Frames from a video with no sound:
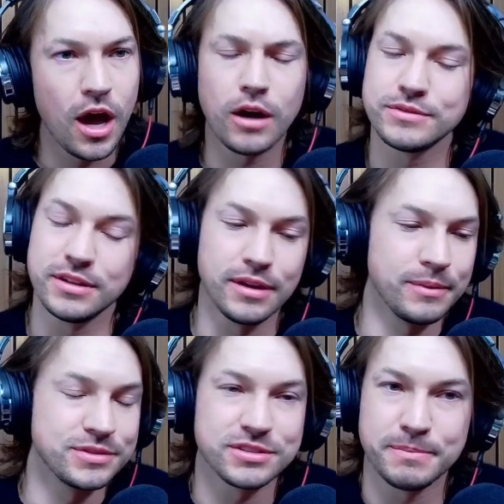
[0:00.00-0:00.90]
Oh, it
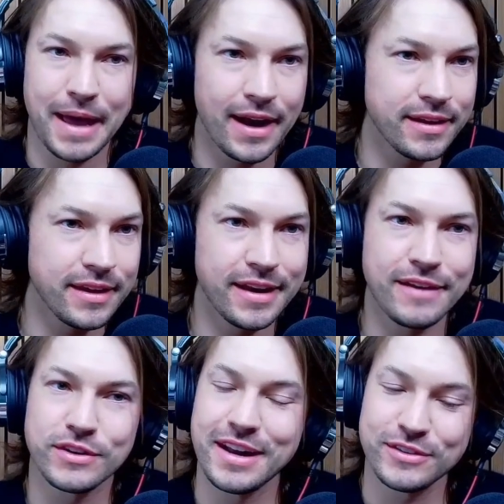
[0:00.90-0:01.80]
was just a bad idea.
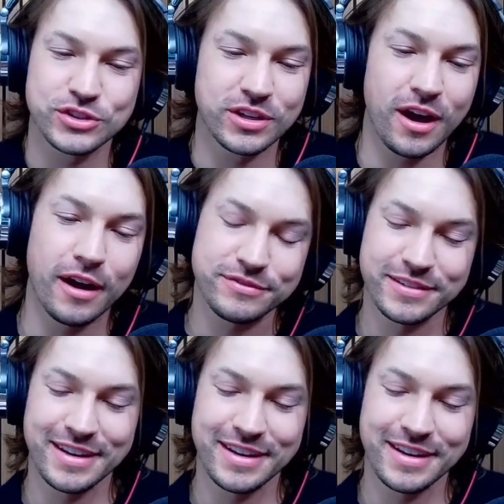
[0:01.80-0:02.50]
Never took off,